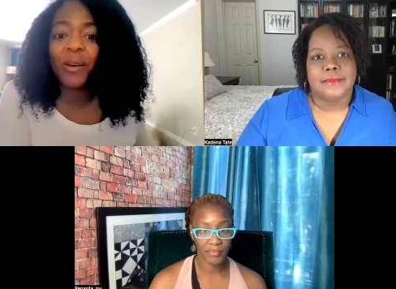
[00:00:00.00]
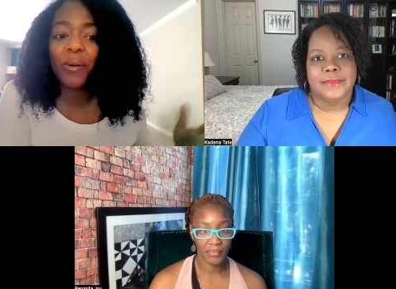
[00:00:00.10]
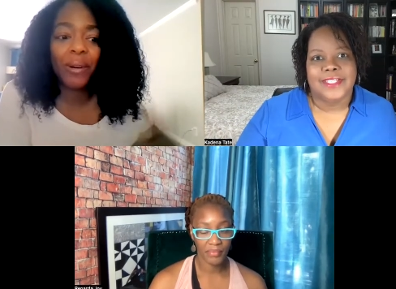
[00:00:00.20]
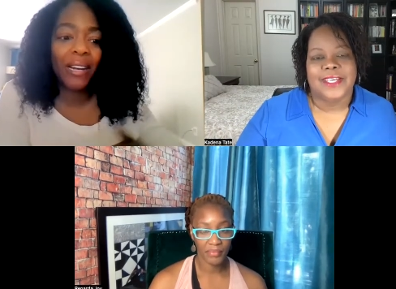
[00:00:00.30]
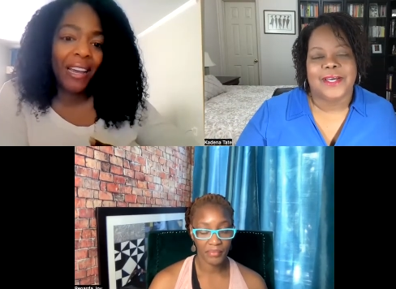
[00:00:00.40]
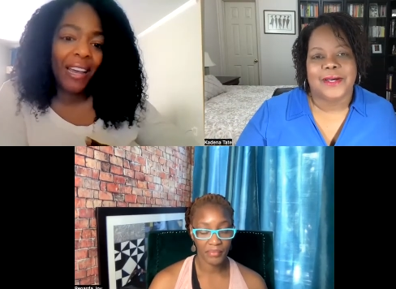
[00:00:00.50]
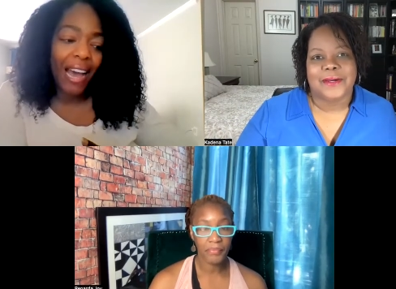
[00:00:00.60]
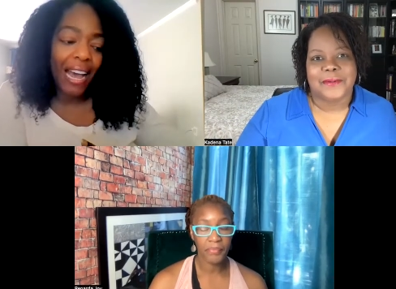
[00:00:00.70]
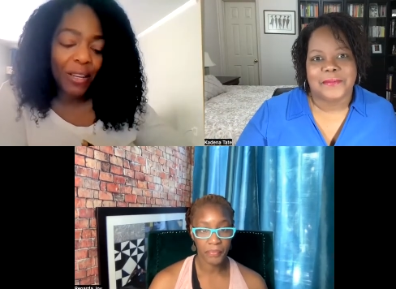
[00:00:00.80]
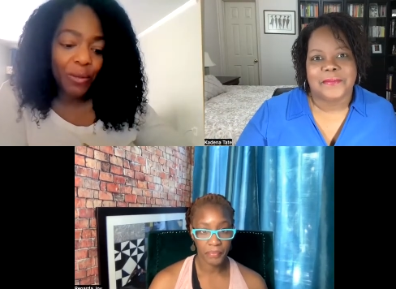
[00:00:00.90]
Speaker 1: So,
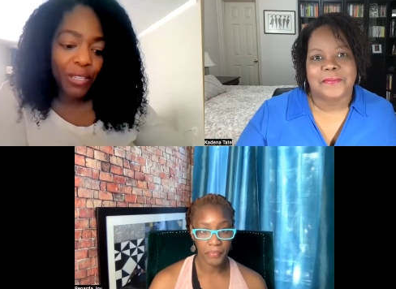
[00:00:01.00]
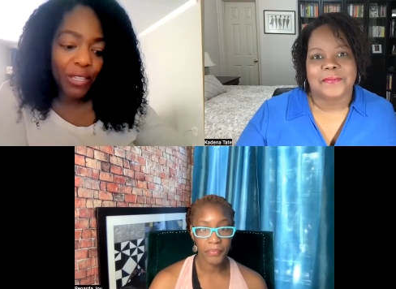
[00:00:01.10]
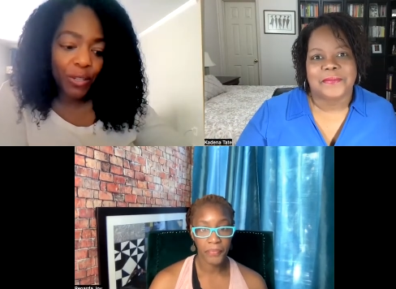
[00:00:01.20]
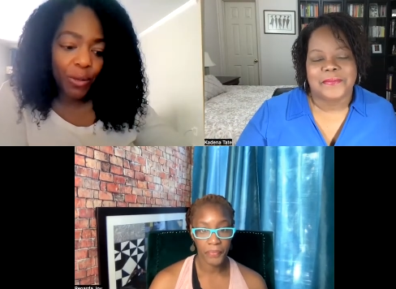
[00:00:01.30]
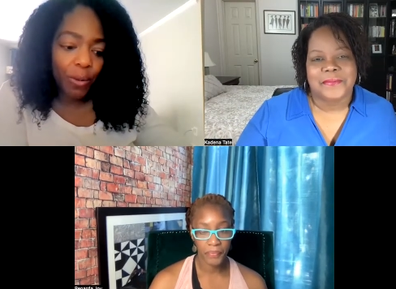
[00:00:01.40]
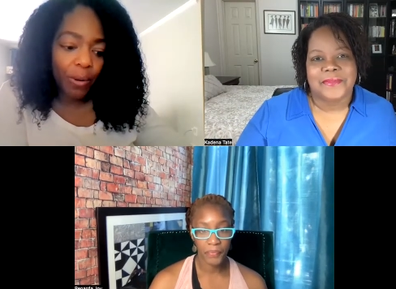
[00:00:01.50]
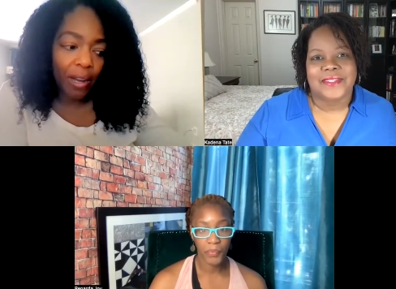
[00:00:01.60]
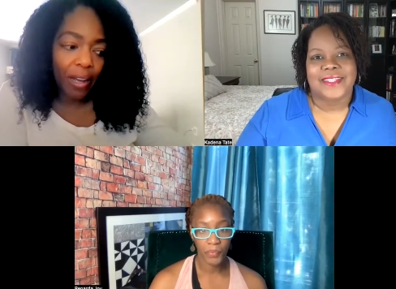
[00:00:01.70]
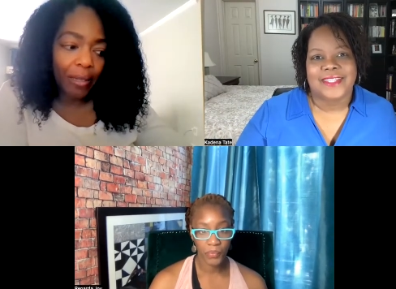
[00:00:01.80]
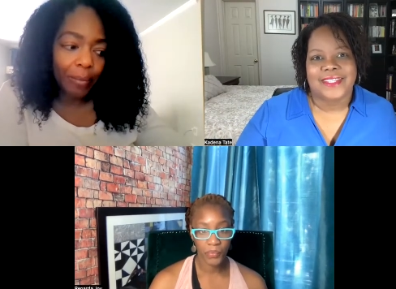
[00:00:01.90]
I used to do
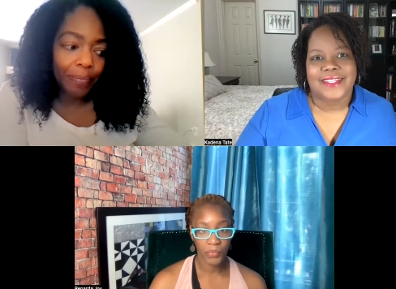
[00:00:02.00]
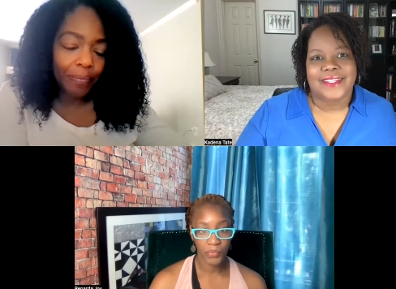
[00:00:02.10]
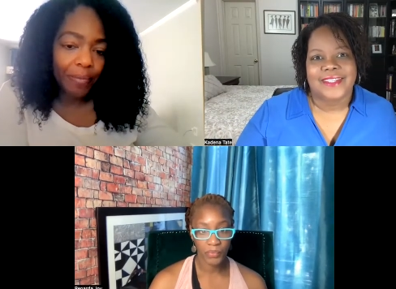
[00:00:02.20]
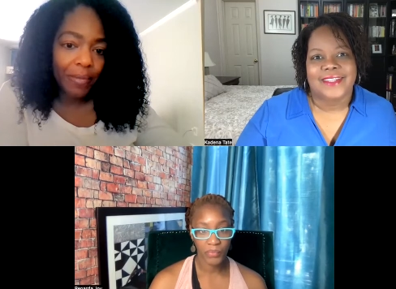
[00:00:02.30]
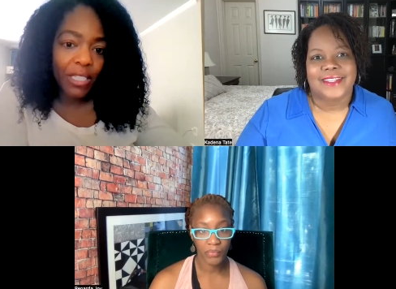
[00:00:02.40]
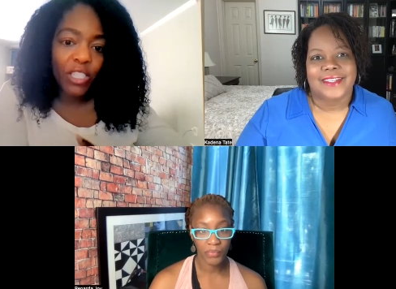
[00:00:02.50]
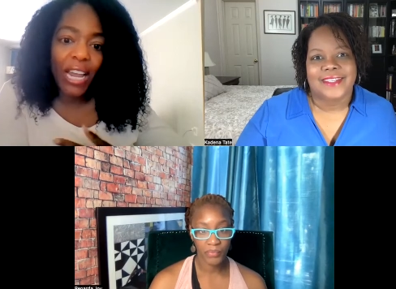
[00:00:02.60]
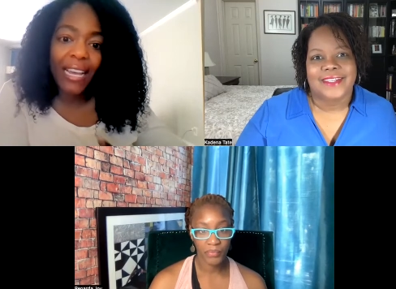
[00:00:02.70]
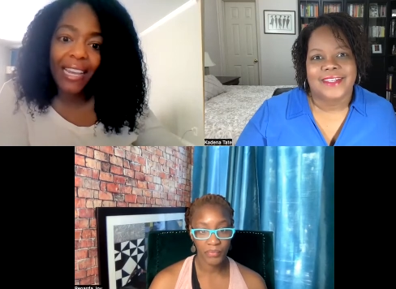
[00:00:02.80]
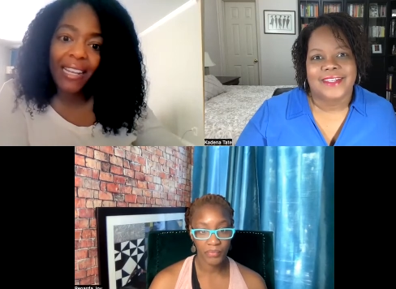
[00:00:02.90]
um,
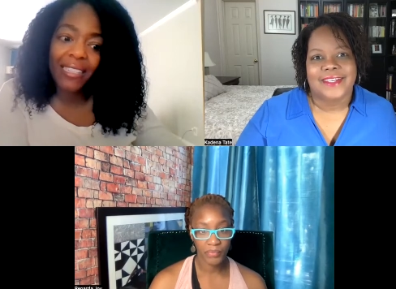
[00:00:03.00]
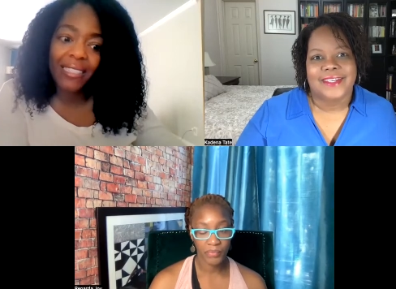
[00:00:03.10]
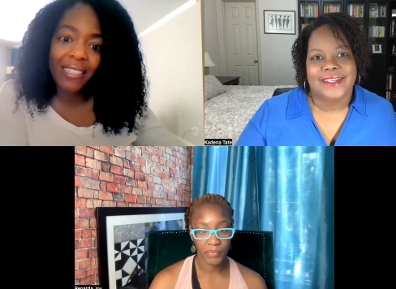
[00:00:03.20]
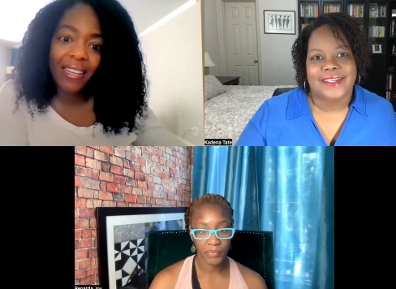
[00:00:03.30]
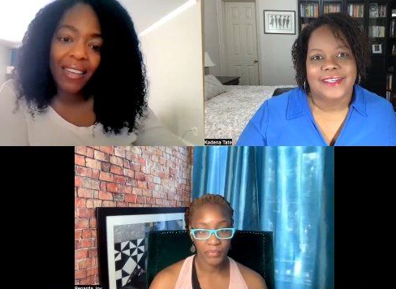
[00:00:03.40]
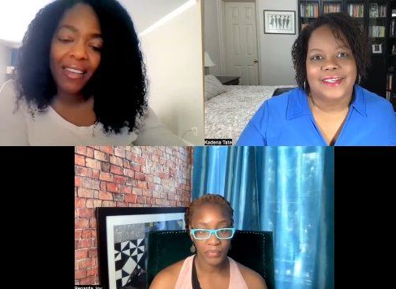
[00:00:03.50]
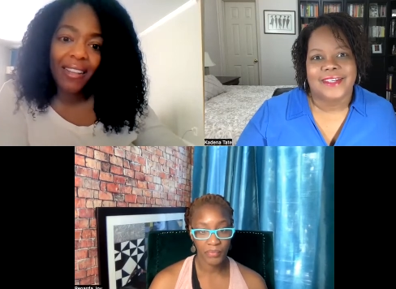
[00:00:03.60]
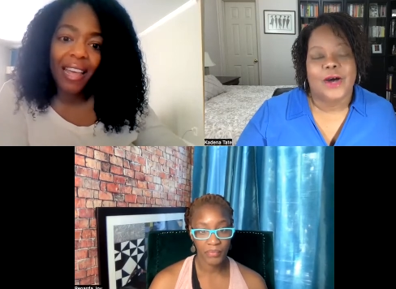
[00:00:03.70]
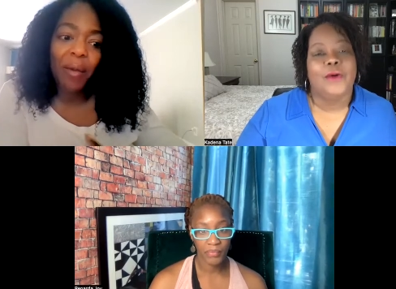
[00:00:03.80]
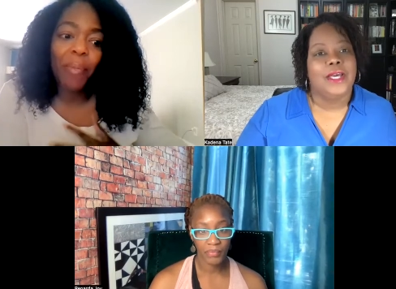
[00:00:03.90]
check ins,
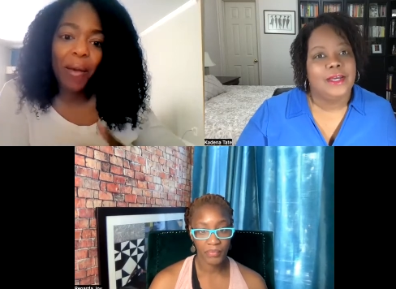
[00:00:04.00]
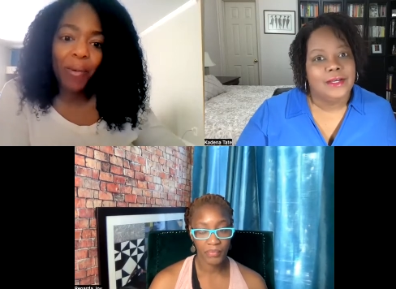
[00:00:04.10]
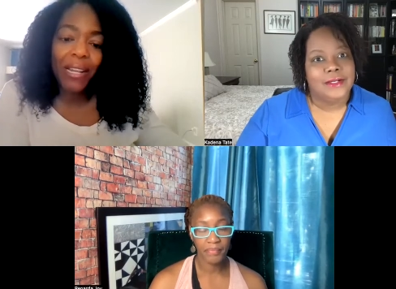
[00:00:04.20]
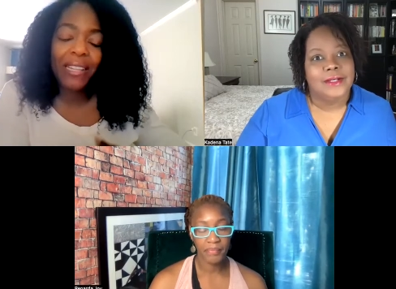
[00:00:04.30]
okay. like